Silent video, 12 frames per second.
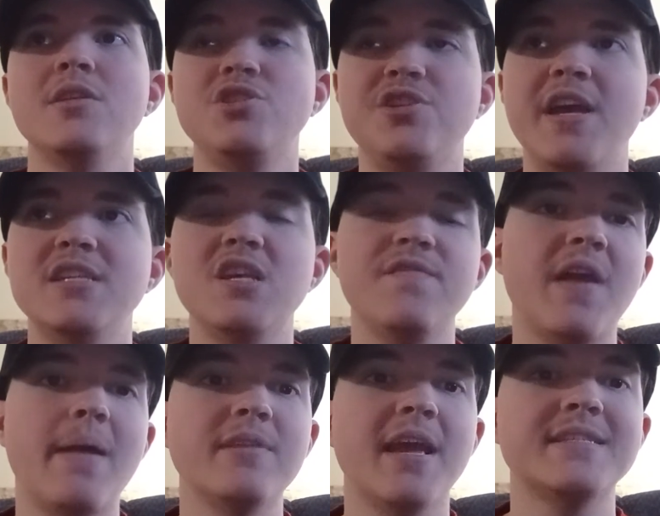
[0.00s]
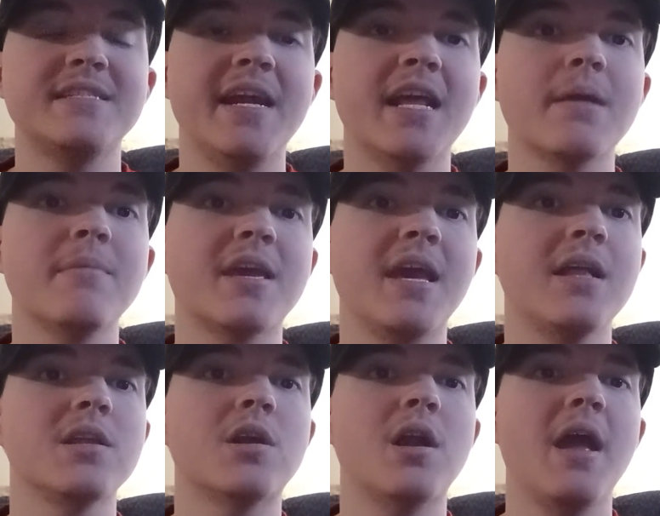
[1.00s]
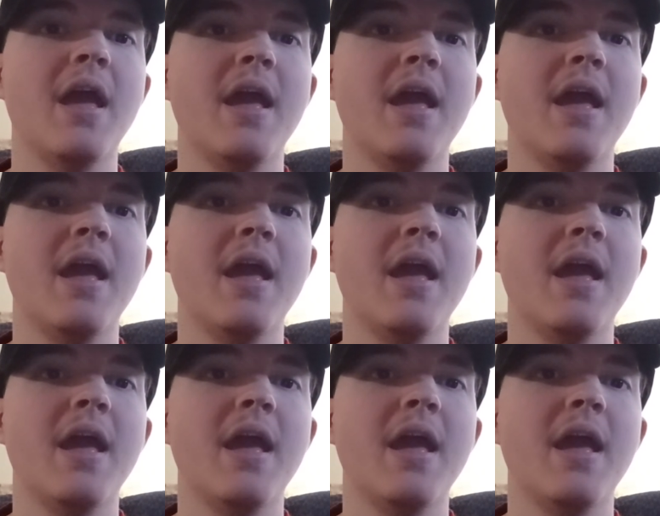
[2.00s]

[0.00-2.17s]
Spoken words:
GAC Family has Danica McKellar